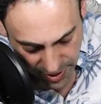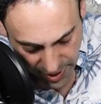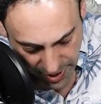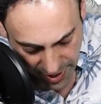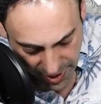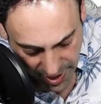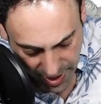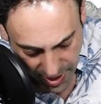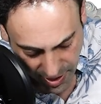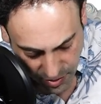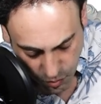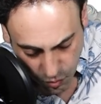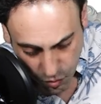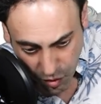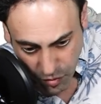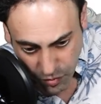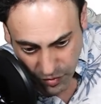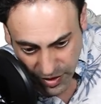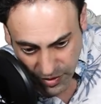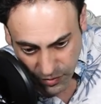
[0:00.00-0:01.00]
And
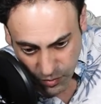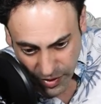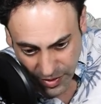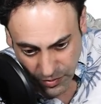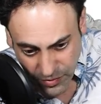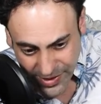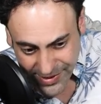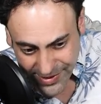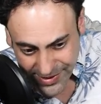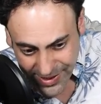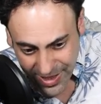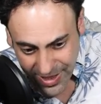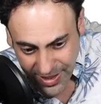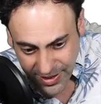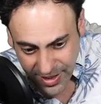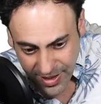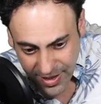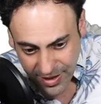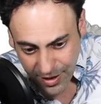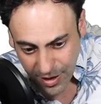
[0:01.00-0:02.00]
when we say
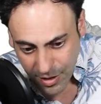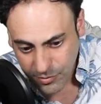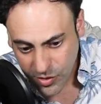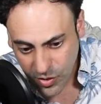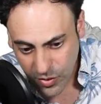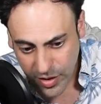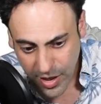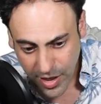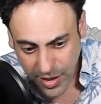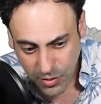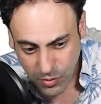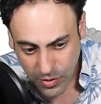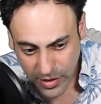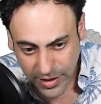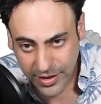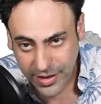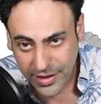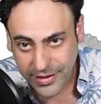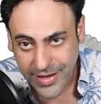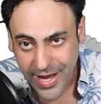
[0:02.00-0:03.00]
that, I'm sorry, I don't want to
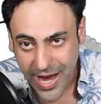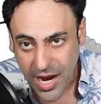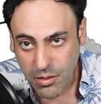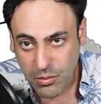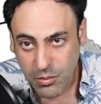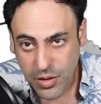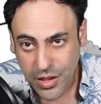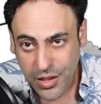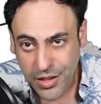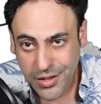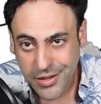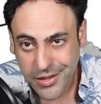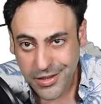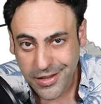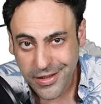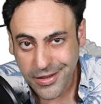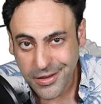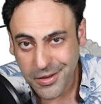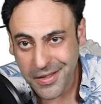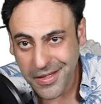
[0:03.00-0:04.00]
get that much
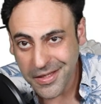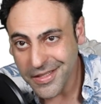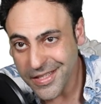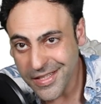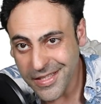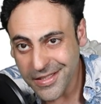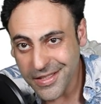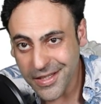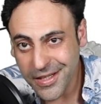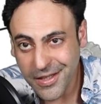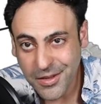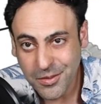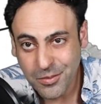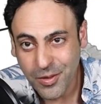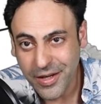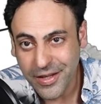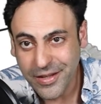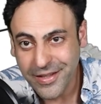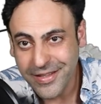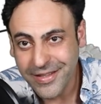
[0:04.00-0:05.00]
into the details,
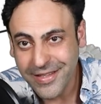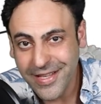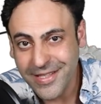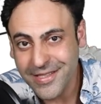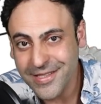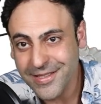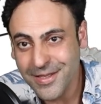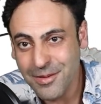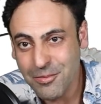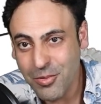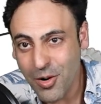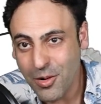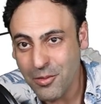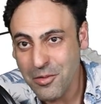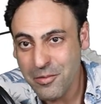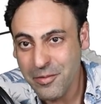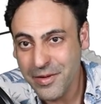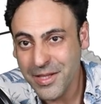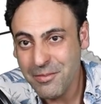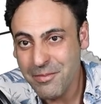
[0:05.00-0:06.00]
but this is the
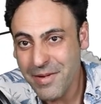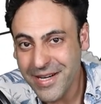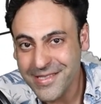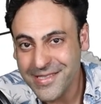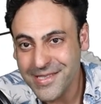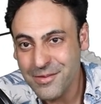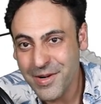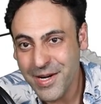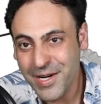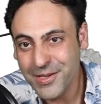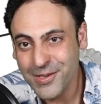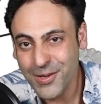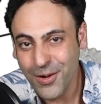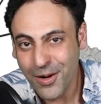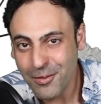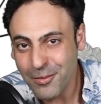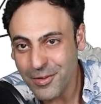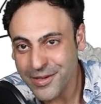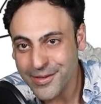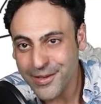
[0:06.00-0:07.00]
problem with the medicine. When you
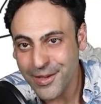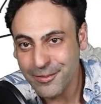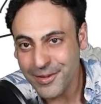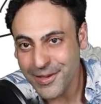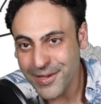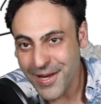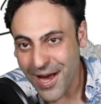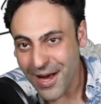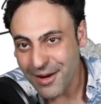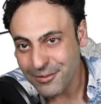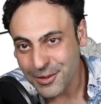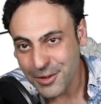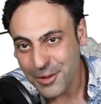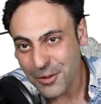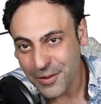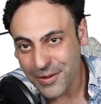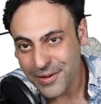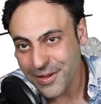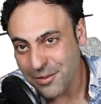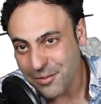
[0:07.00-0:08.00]
talk about something, you have to
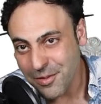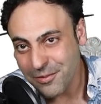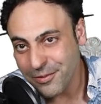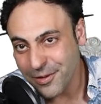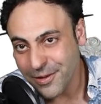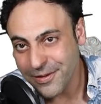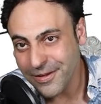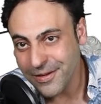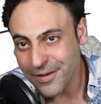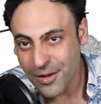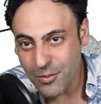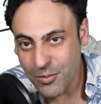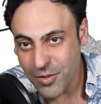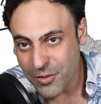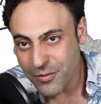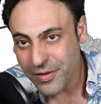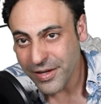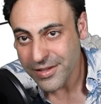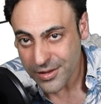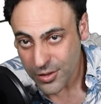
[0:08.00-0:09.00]
go a little bit further down. But
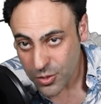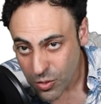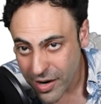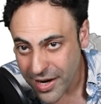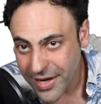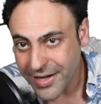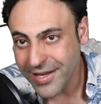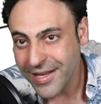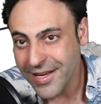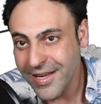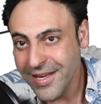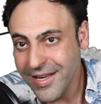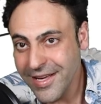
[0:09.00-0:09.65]
very quick